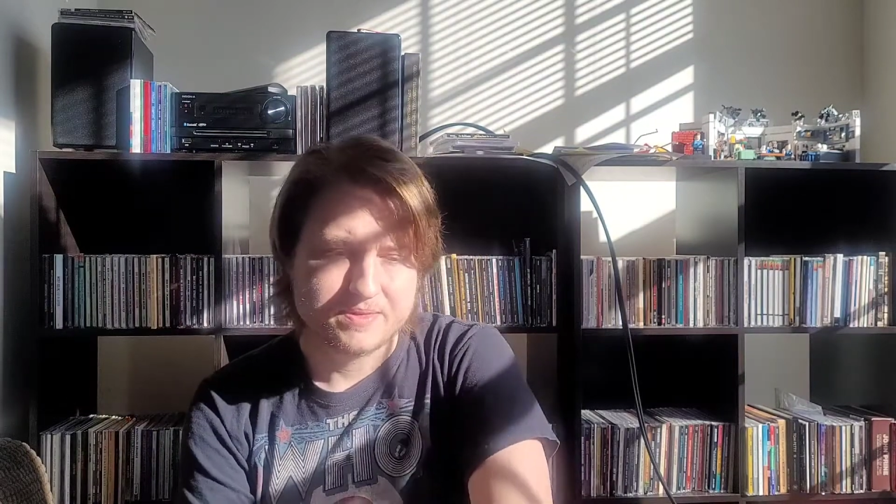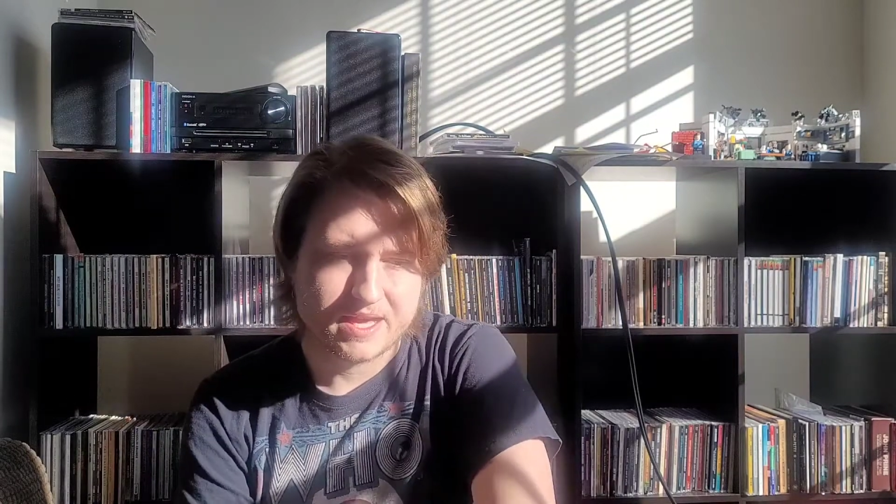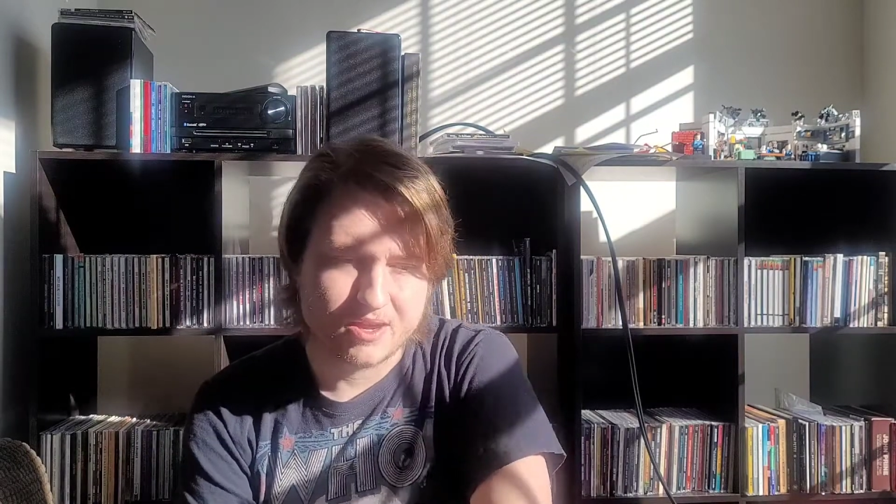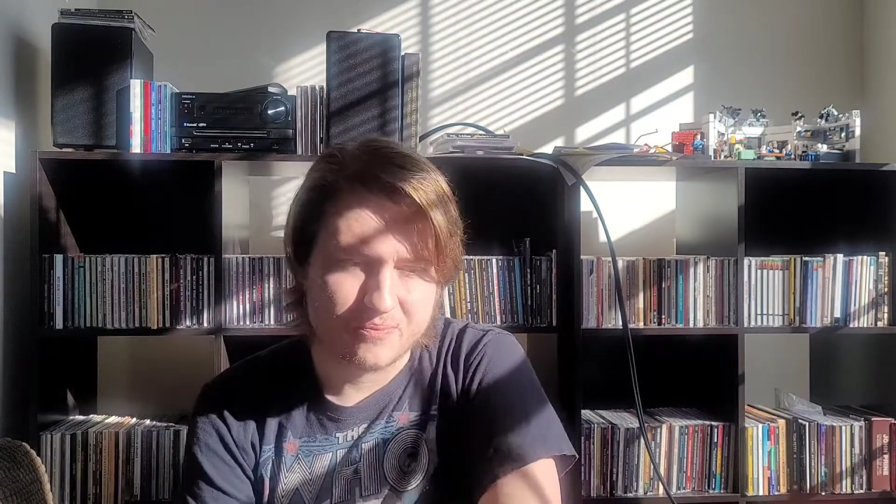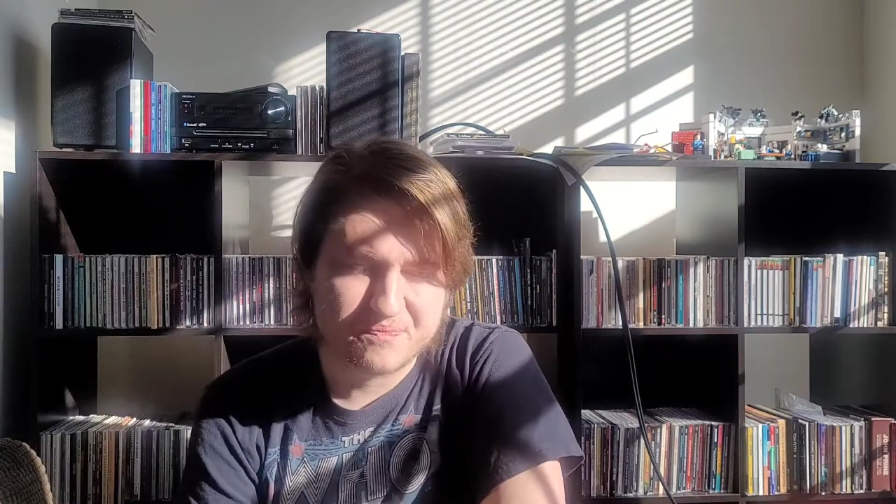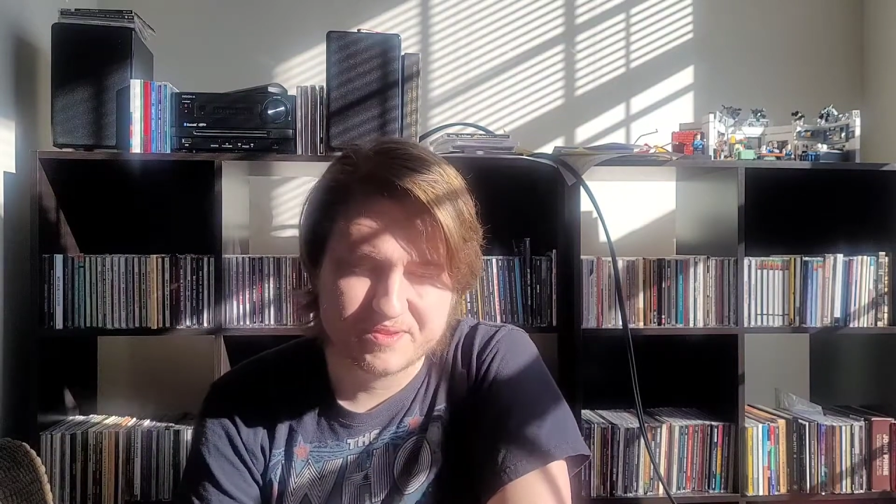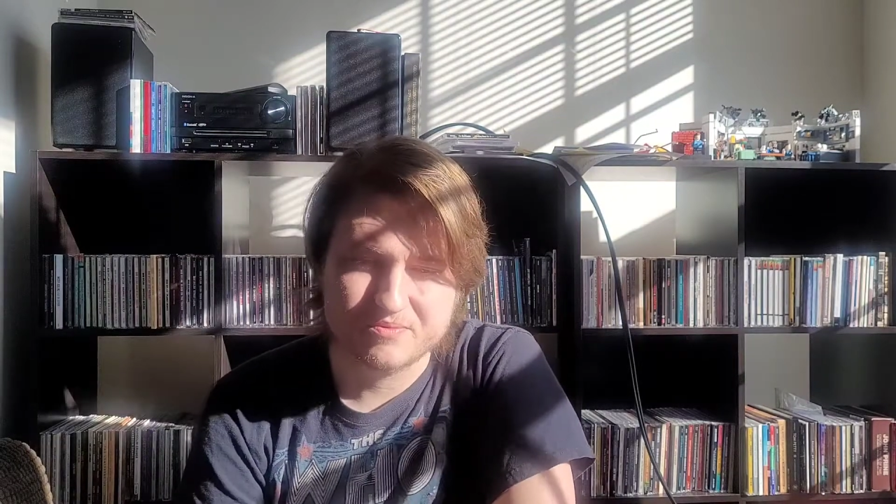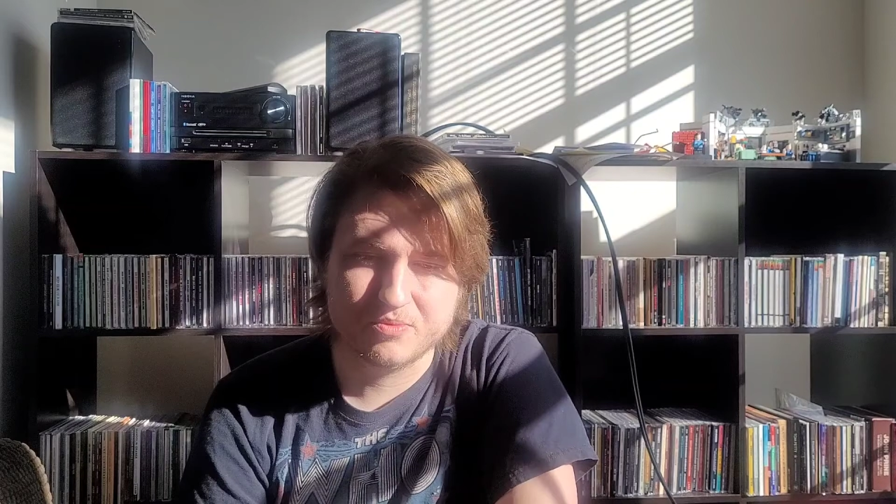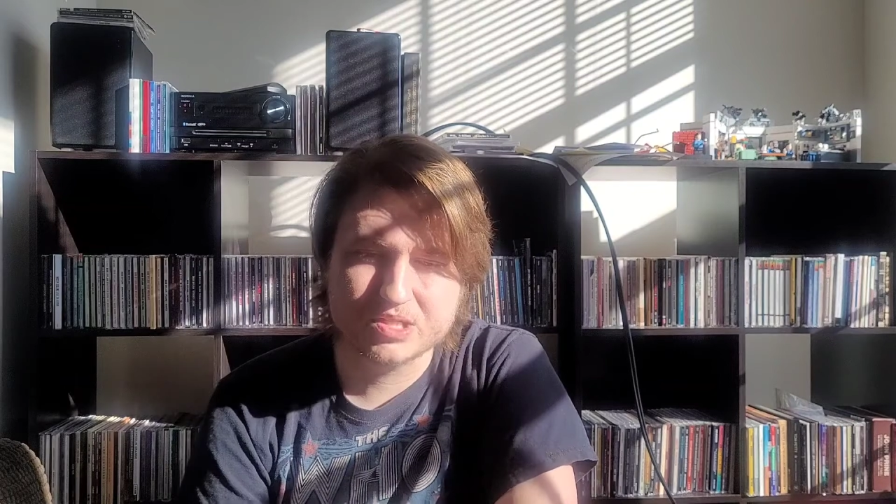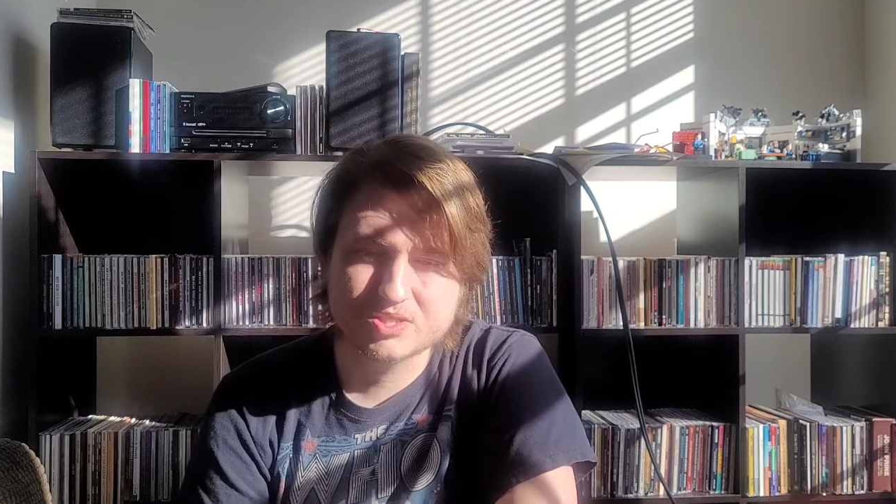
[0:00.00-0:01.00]
Now,
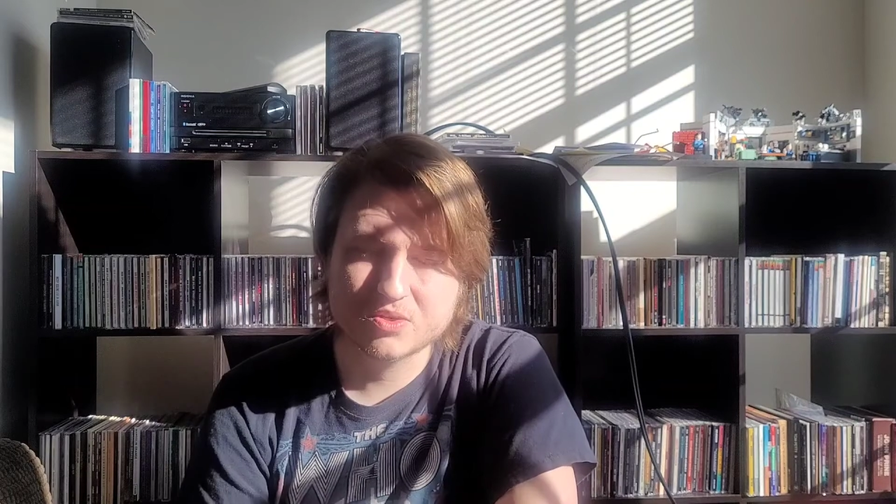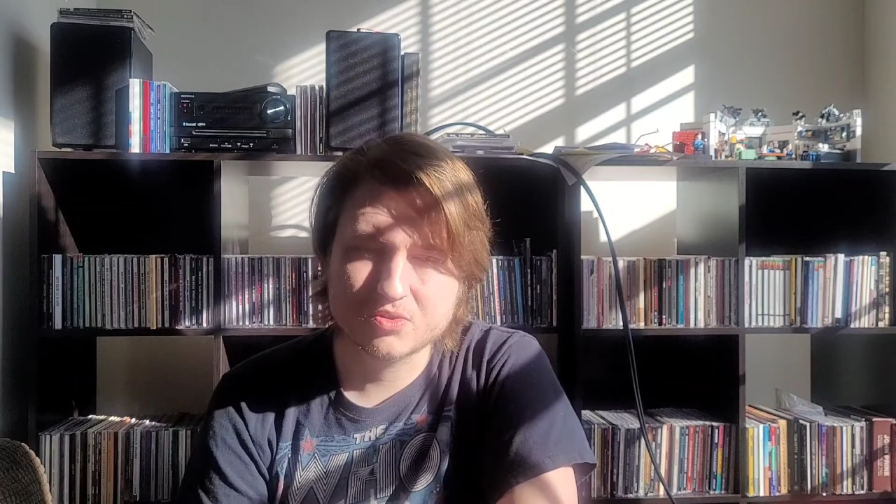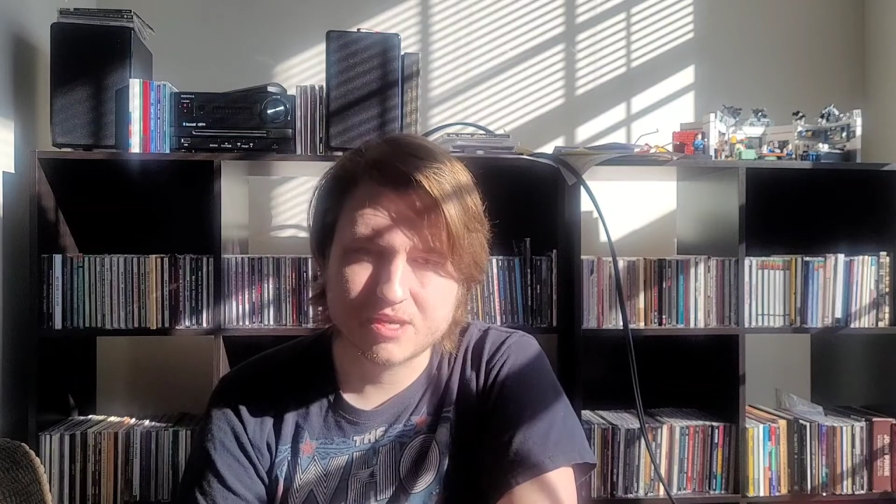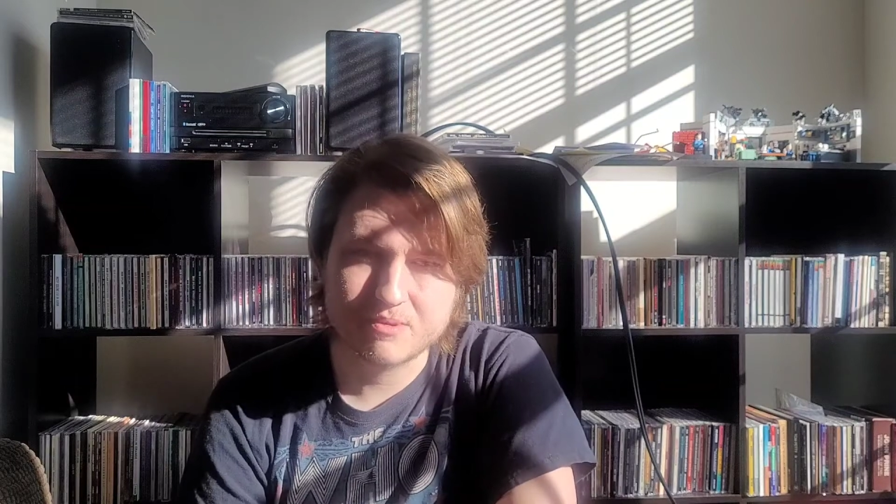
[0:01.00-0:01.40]
what's so great